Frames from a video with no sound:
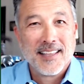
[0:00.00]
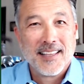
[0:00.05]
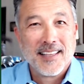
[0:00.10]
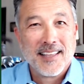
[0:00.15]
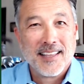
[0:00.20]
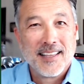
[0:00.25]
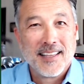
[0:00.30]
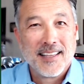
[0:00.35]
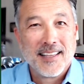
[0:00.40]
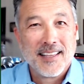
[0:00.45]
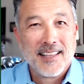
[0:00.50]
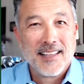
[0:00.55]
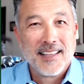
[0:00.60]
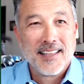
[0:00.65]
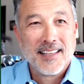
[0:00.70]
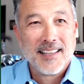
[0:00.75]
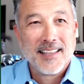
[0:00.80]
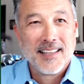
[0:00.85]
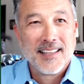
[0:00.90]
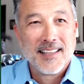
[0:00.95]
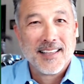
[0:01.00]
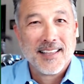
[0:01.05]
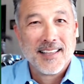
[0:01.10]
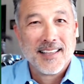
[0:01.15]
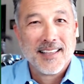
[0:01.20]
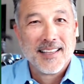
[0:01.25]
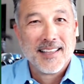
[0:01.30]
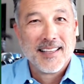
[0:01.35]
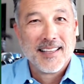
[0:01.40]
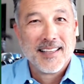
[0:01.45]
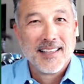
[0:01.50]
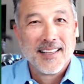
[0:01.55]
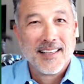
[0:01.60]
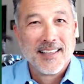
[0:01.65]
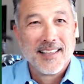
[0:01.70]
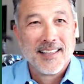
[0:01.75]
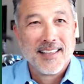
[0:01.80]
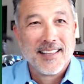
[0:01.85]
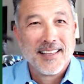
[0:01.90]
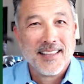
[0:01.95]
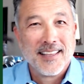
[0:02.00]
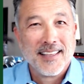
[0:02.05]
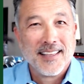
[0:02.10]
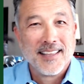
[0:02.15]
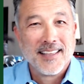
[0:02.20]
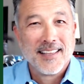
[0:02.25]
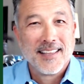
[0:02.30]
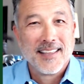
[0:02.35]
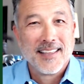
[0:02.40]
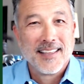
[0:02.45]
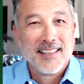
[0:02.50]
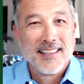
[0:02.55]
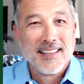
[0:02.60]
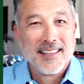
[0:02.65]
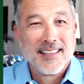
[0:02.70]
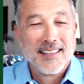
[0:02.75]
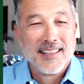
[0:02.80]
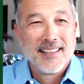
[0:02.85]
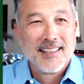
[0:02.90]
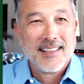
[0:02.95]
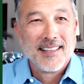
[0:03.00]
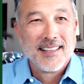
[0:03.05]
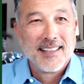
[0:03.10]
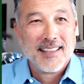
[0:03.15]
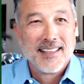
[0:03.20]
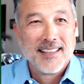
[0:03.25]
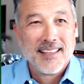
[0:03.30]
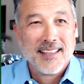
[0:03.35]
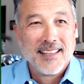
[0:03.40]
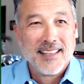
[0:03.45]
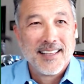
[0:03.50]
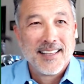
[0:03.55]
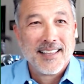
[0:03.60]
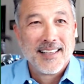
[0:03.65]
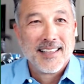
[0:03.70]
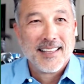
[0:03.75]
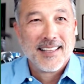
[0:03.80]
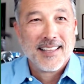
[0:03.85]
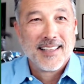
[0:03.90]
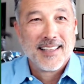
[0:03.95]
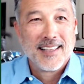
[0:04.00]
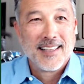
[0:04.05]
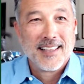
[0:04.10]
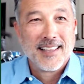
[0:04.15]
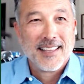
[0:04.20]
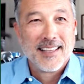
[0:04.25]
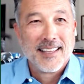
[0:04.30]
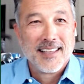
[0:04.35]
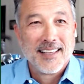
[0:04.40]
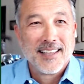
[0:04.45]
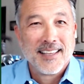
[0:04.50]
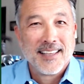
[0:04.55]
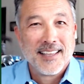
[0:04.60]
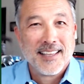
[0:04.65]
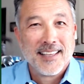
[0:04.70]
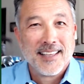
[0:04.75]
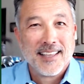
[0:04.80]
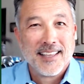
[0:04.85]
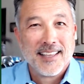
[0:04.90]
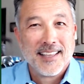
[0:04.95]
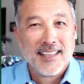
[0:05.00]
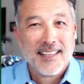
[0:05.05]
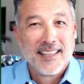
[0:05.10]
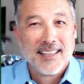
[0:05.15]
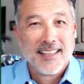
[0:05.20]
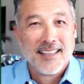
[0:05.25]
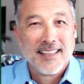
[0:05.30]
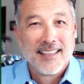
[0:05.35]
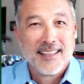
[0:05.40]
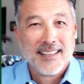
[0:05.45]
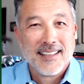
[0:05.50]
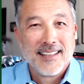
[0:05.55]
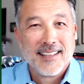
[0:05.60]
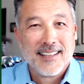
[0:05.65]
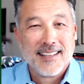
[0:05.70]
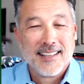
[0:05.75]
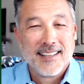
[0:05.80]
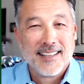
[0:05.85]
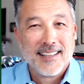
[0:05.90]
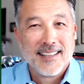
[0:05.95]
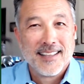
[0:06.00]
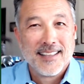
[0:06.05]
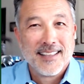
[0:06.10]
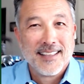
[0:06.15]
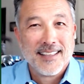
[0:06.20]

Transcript: (not speaking)